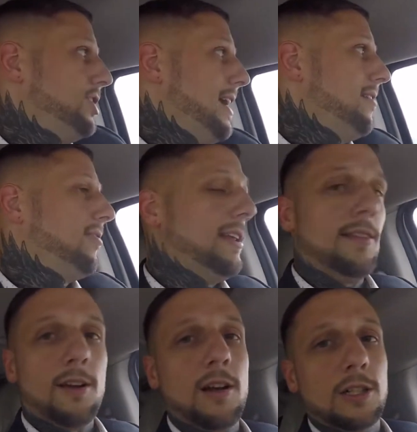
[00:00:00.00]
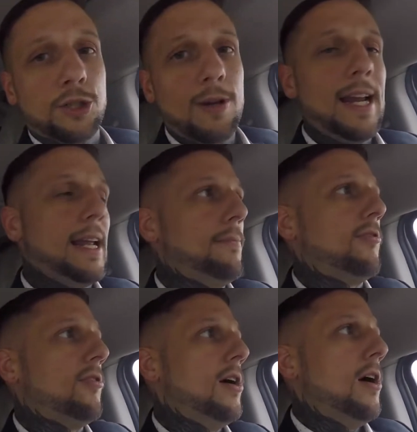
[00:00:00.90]
chasing their
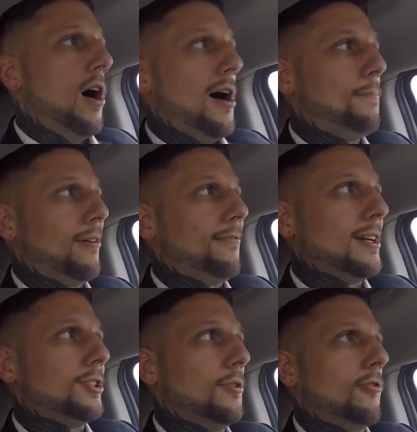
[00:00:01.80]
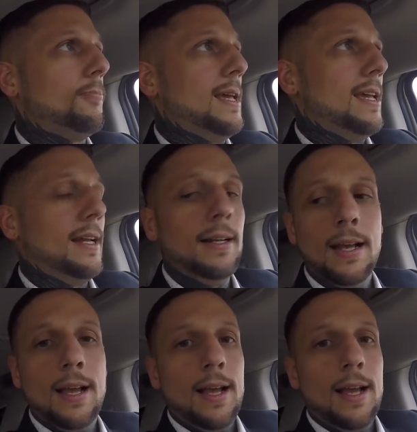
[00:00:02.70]
dreams of professional speaking